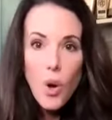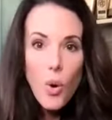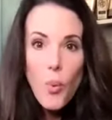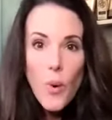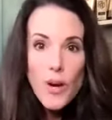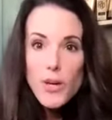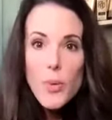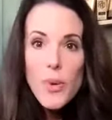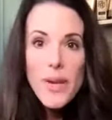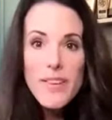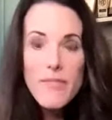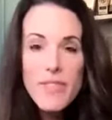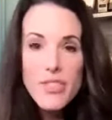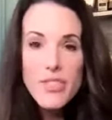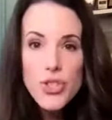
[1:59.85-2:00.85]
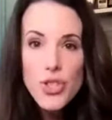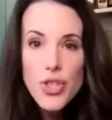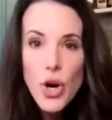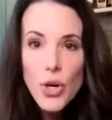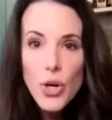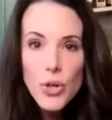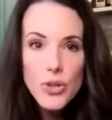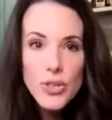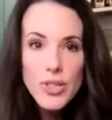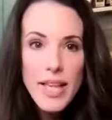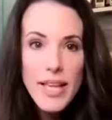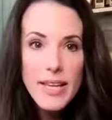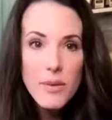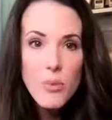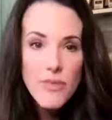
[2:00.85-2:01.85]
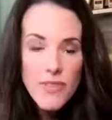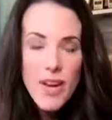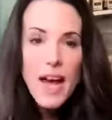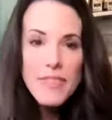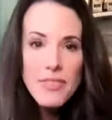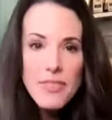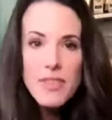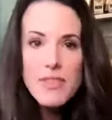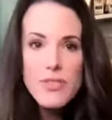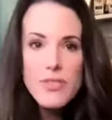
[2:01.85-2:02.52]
where do we even start? Like, we've got this